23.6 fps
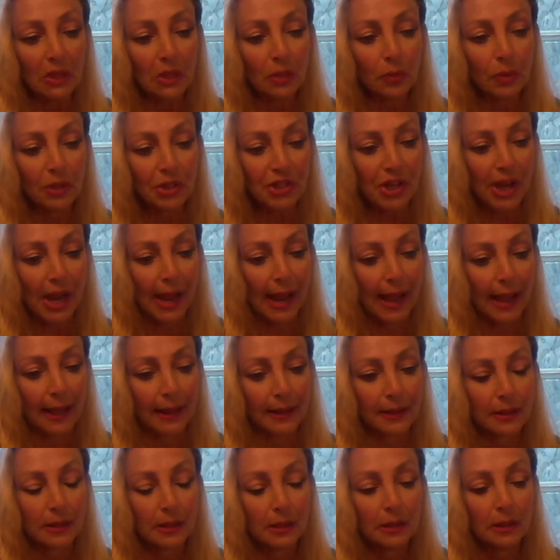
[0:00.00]
which
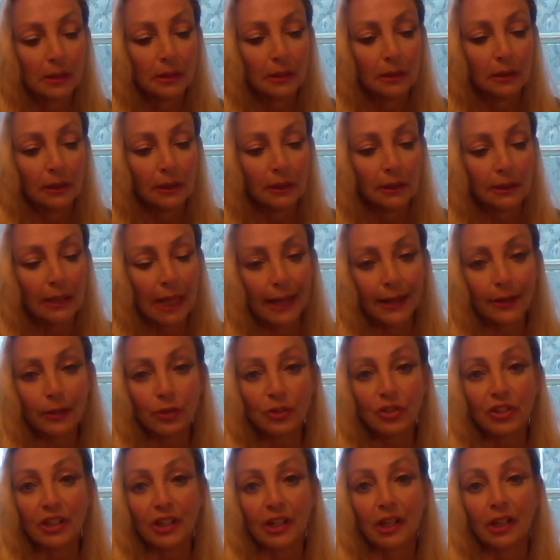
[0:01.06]
had
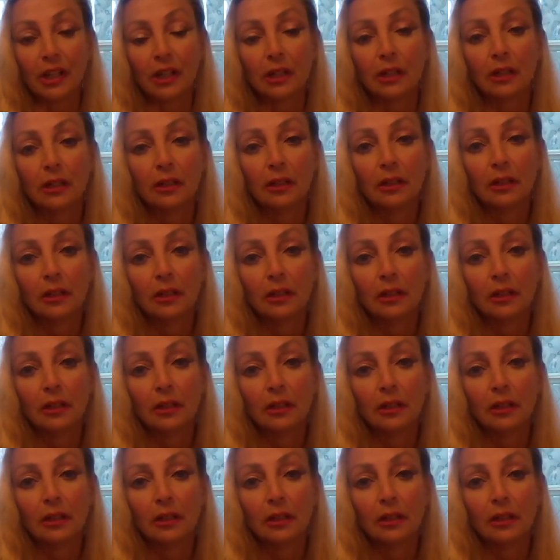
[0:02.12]
letters in it